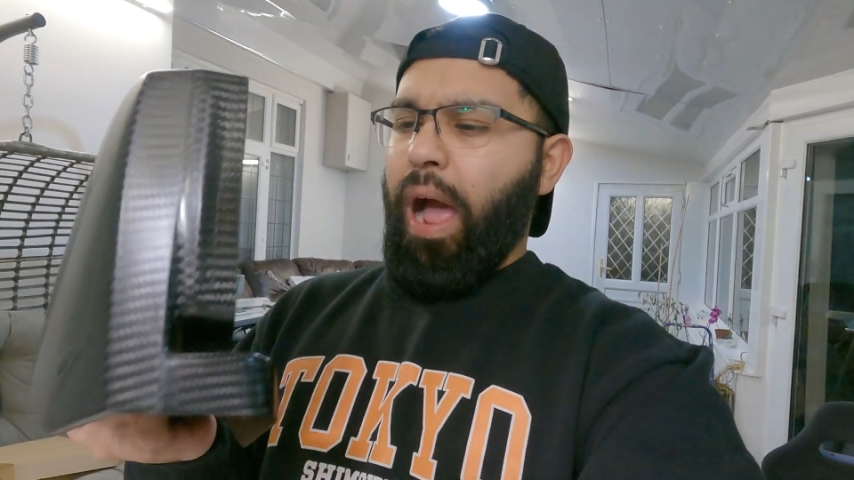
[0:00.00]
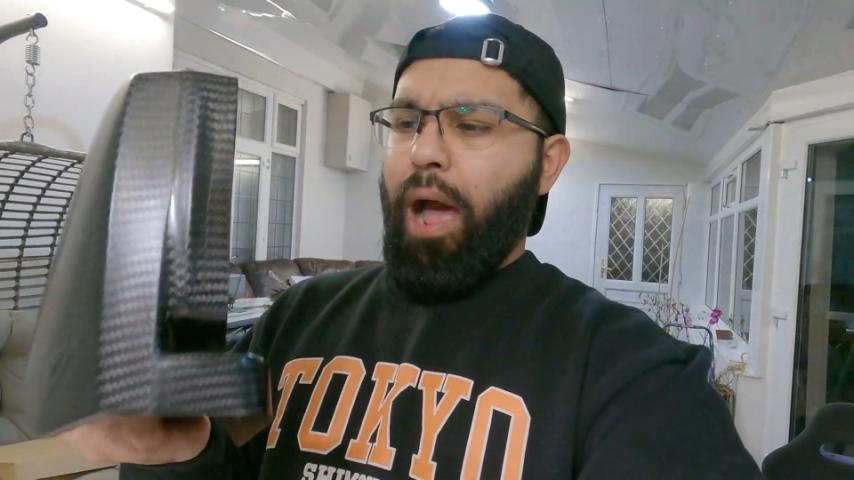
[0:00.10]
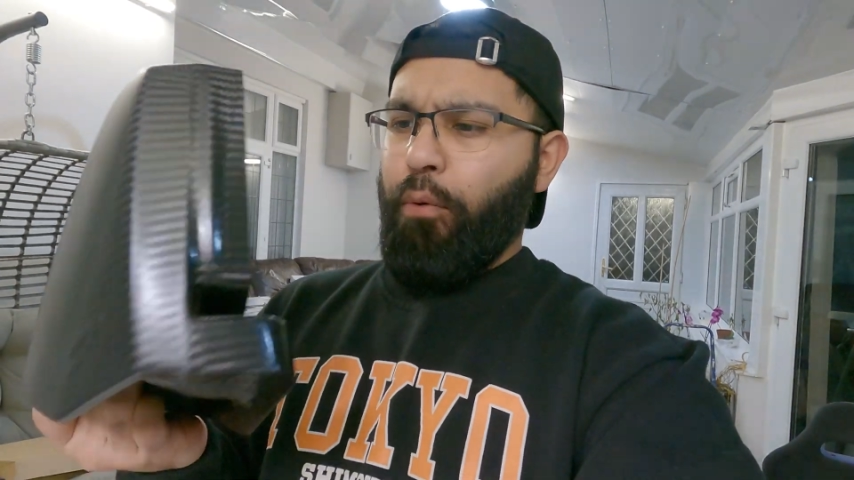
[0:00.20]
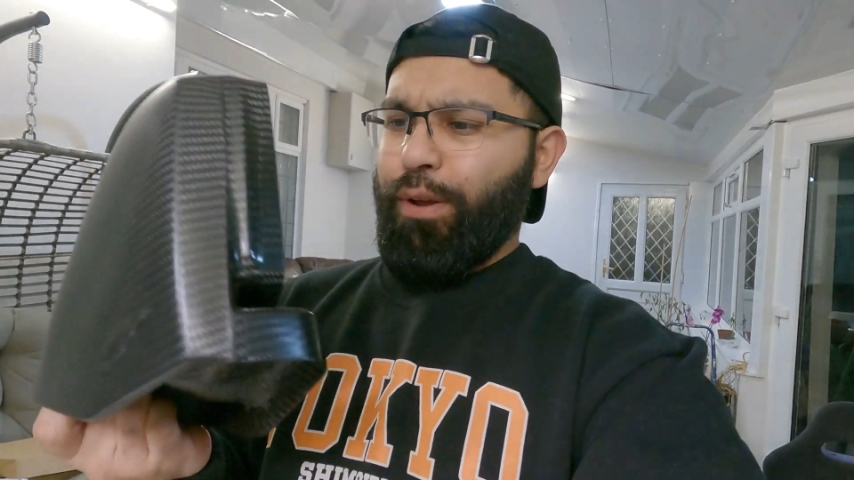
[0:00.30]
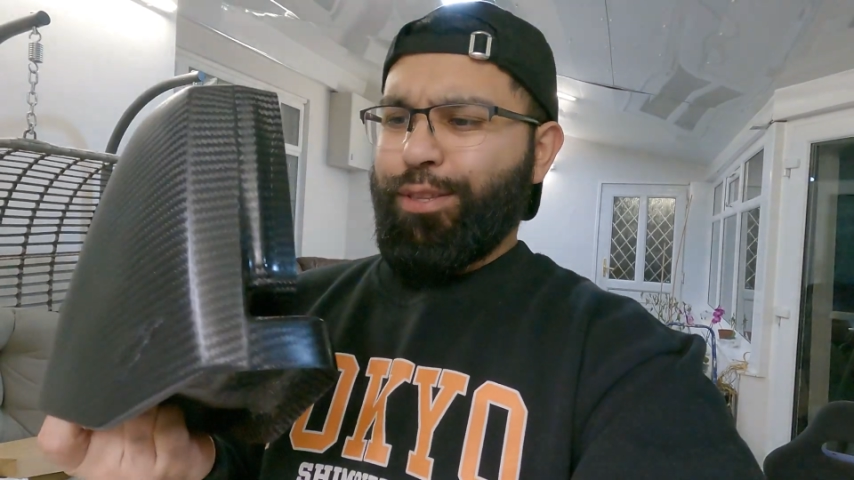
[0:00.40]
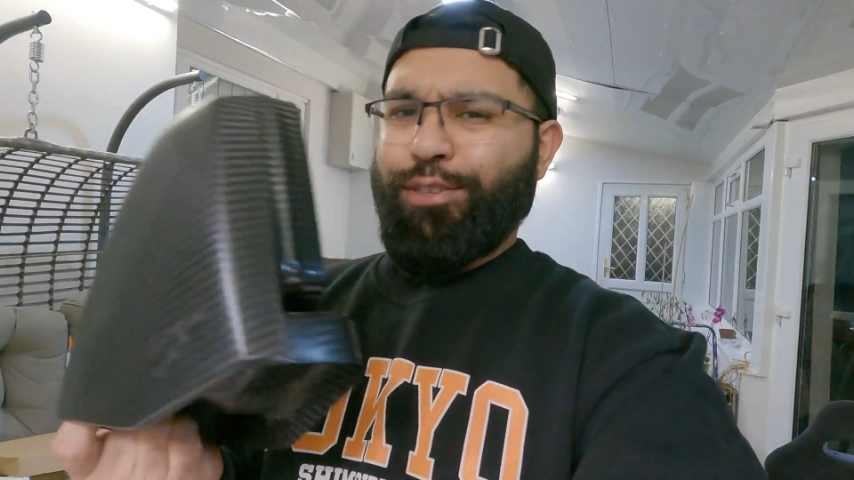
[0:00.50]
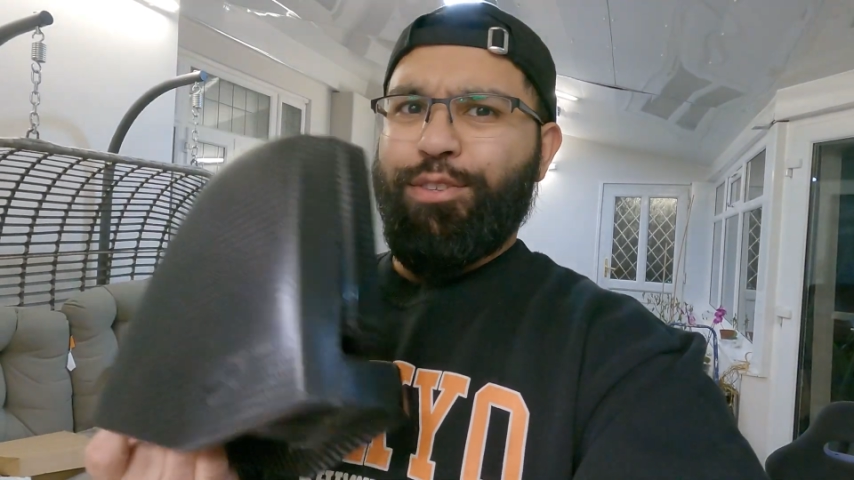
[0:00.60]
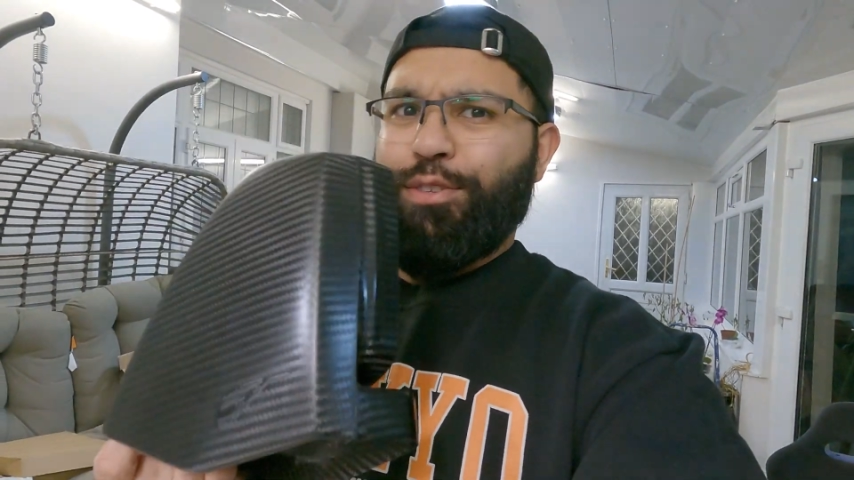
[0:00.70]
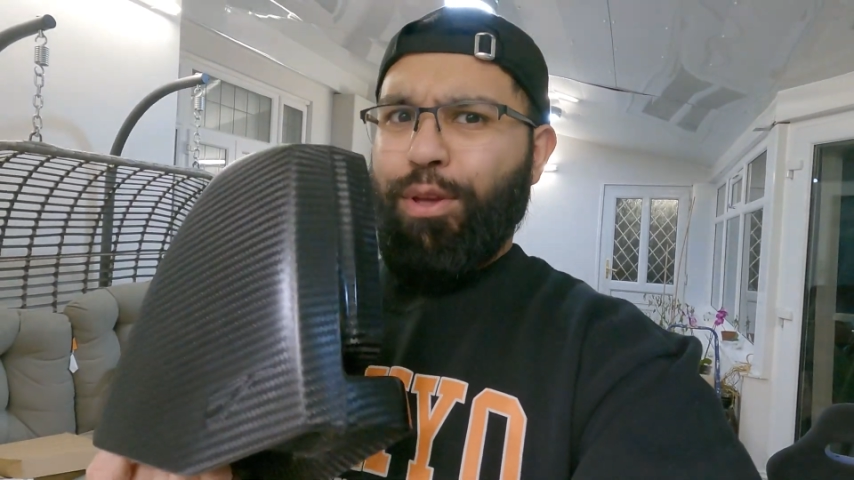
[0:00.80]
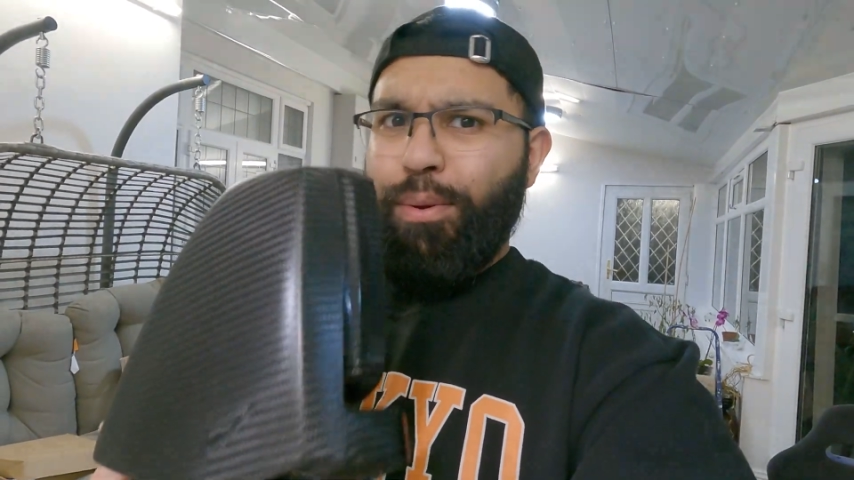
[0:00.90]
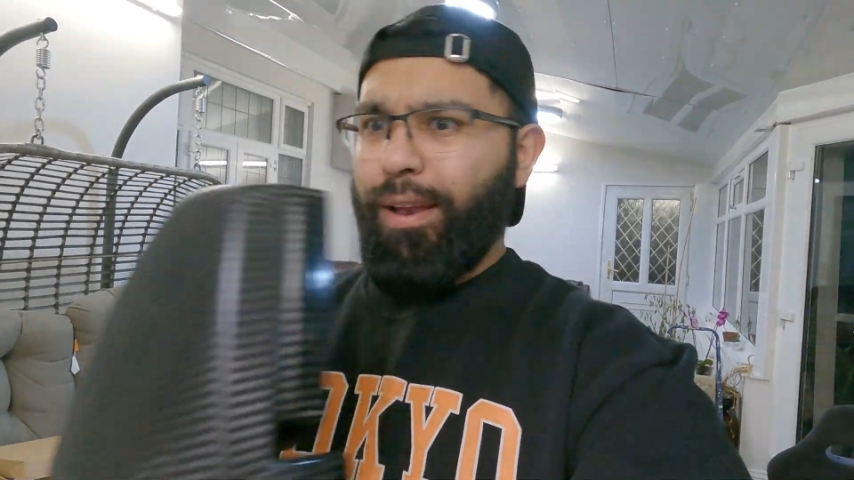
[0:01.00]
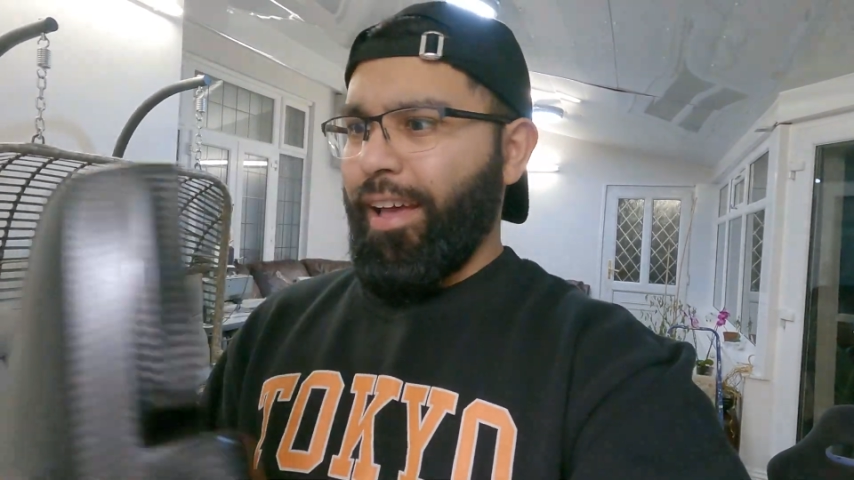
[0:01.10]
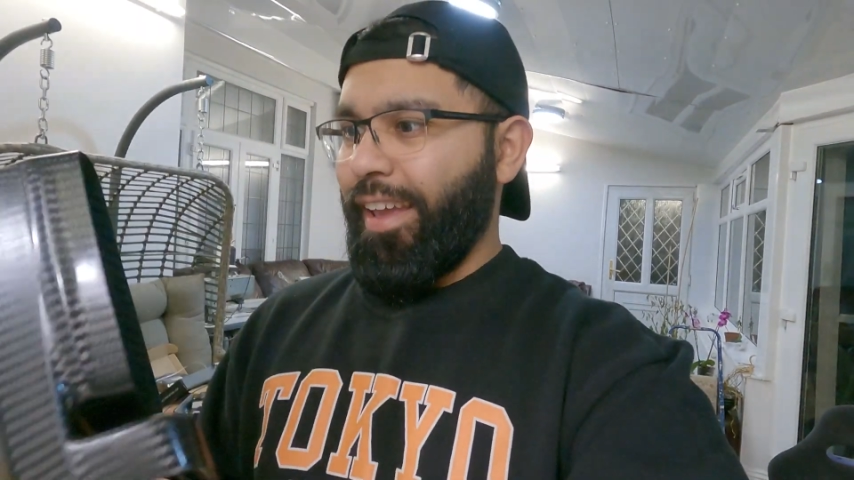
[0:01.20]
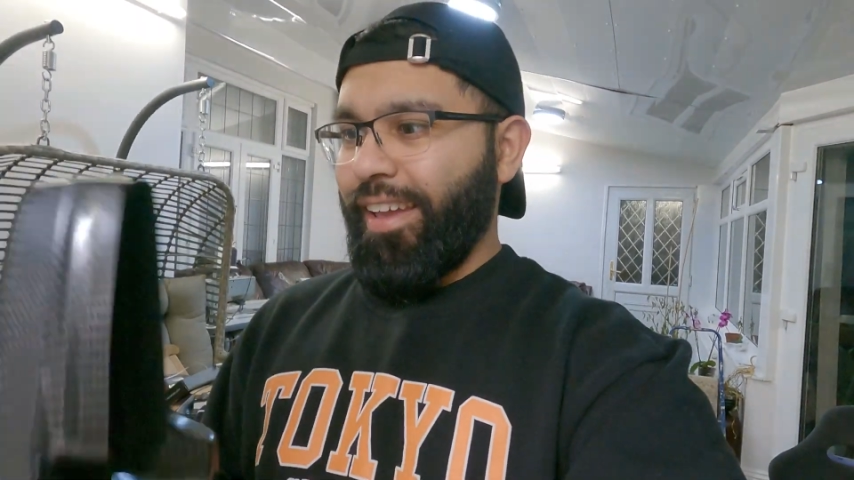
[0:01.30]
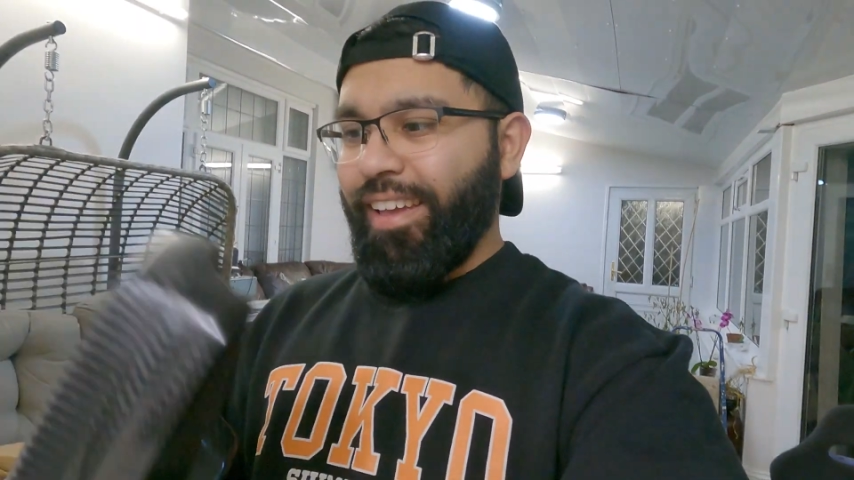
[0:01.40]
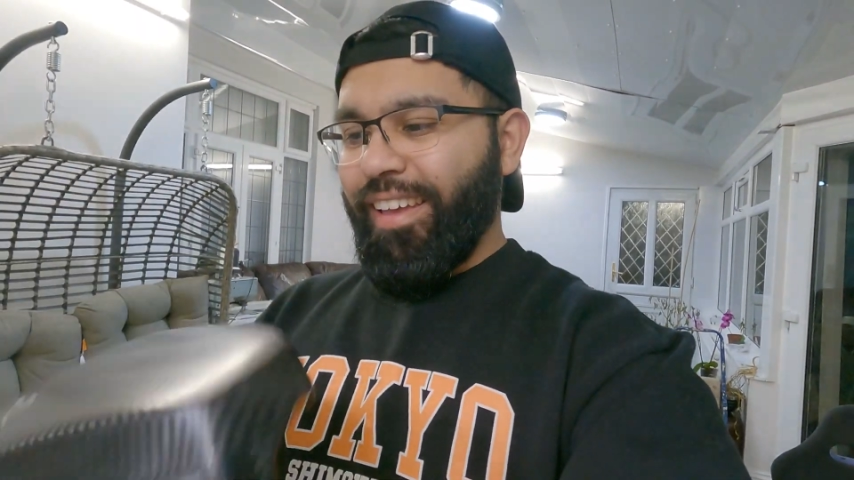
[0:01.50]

Wow, it's so light.